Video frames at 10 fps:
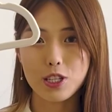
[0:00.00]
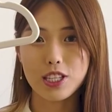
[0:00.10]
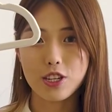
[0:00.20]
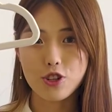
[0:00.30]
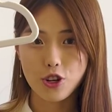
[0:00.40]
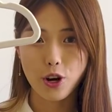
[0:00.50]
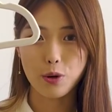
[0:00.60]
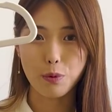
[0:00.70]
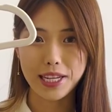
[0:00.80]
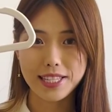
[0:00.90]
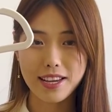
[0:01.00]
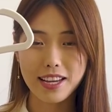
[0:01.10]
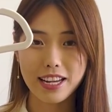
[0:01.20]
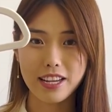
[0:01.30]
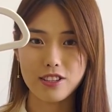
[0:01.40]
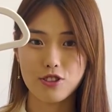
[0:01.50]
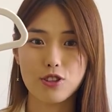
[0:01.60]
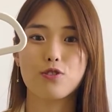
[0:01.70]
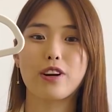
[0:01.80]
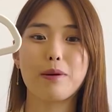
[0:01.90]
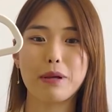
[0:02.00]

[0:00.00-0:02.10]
cinch your own waistline is just great